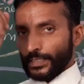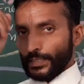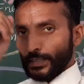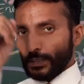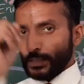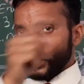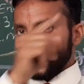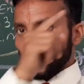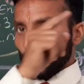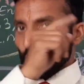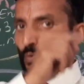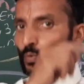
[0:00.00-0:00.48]

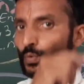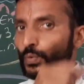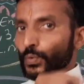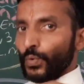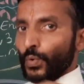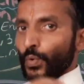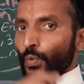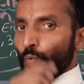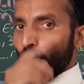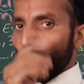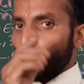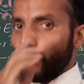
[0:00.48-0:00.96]

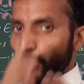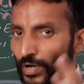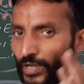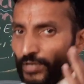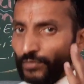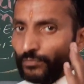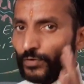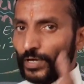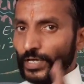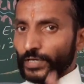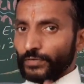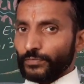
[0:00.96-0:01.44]
So
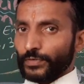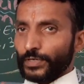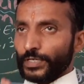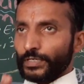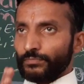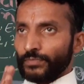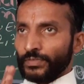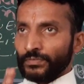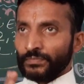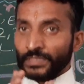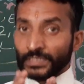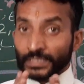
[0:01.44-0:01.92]
one by
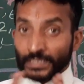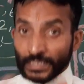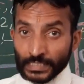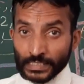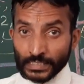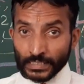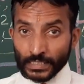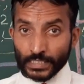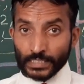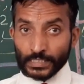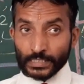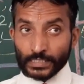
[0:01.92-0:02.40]
one we will
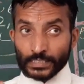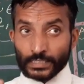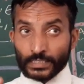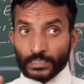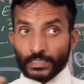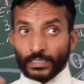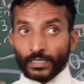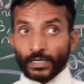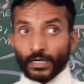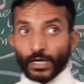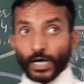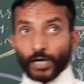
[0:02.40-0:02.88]
discuss
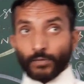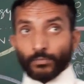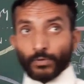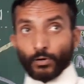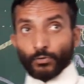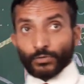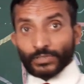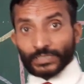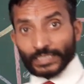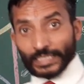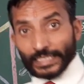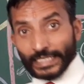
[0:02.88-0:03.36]

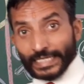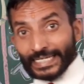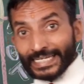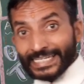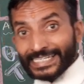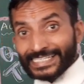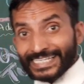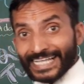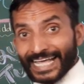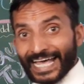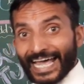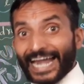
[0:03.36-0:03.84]
about
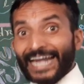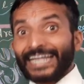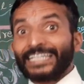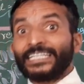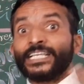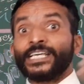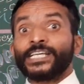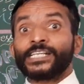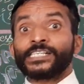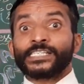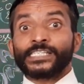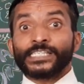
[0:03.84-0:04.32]
these
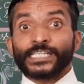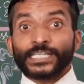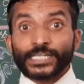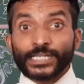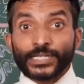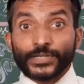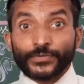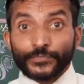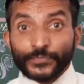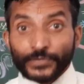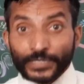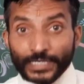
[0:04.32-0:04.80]
and their
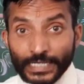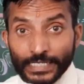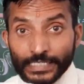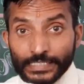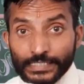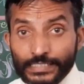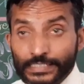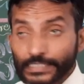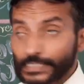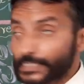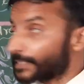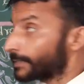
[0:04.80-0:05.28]

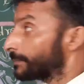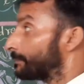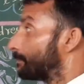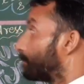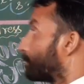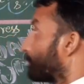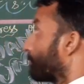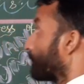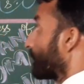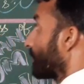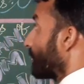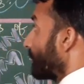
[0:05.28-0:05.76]
significance.
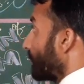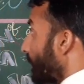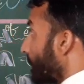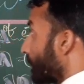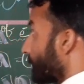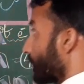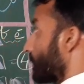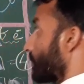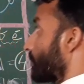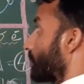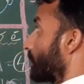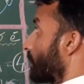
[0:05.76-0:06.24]

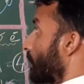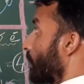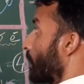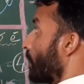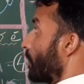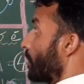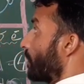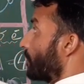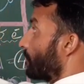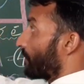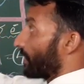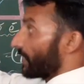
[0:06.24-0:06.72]

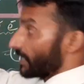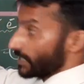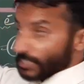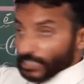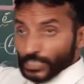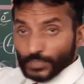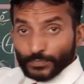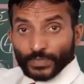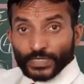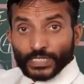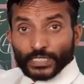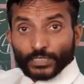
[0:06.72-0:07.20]
Yes,
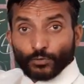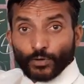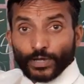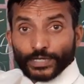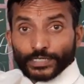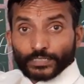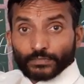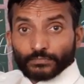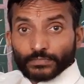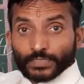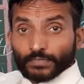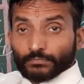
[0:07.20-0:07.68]
principal
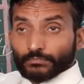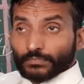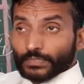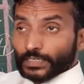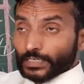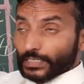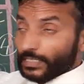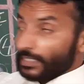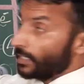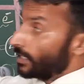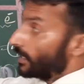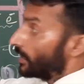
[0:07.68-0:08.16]
quantum
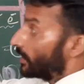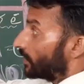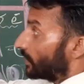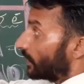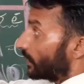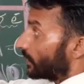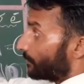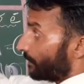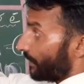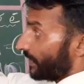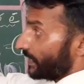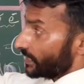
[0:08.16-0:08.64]
number.
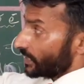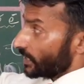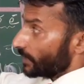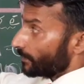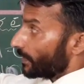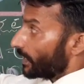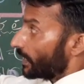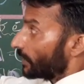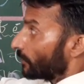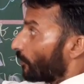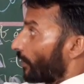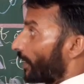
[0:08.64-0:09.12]
This
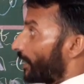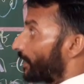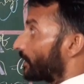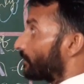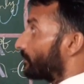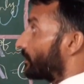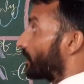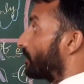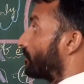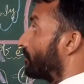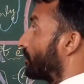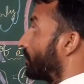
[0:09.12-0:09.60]
principal
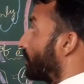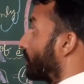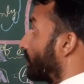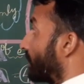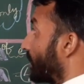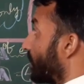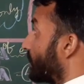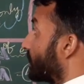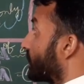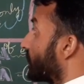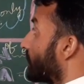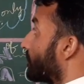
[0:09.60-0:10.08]
quantum
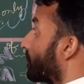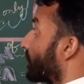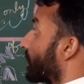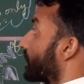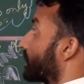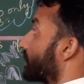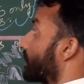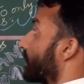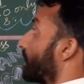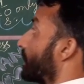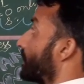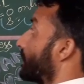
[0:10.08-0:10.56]
number is
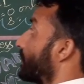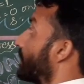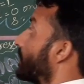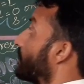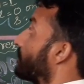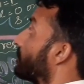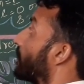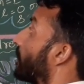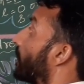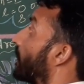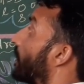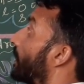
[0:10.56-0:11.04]

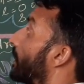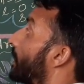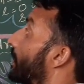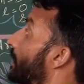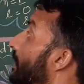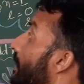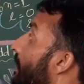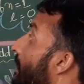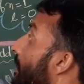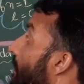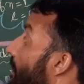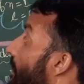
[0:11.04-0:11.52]
represented by